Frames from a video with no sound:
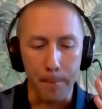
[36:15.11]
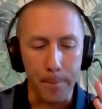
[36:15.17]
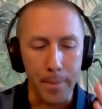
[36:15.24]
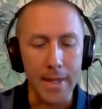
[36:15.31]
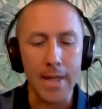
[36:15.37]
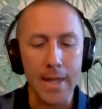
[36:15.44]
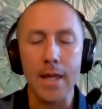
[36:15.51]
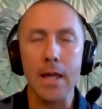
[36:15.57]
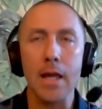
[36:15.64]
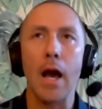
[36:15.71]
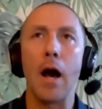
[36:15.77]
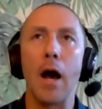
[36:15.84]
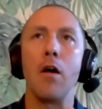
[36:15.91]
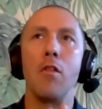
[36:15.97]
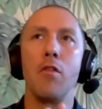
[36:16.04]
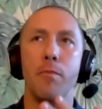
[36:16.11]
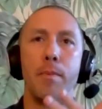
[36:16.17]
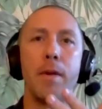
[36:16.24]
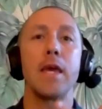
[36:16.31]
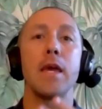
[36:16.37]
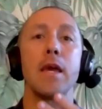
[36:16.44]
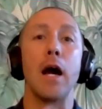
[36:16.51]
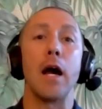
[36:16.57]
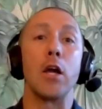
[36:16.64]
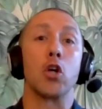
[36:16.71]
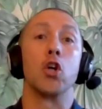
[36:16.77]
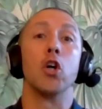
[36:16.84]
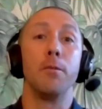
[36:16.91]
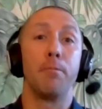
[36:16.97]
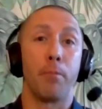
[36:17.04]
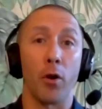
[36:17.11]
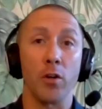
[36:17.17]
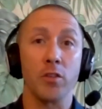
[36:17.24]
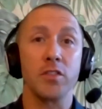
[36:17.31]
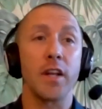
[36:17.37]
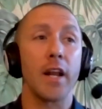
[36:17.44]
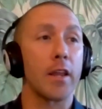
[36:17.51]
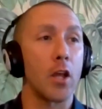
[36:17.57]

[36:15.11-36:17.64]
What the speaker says: be a good person